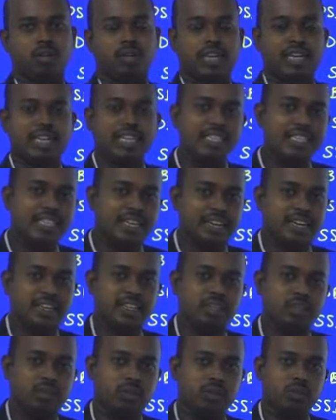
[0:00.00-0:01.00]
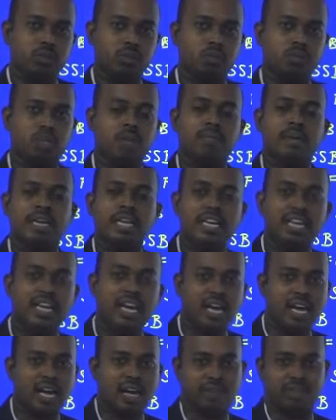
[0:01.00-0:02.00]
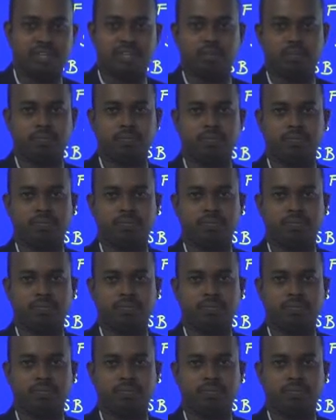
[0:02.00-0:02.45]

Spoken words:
In that we are mainly having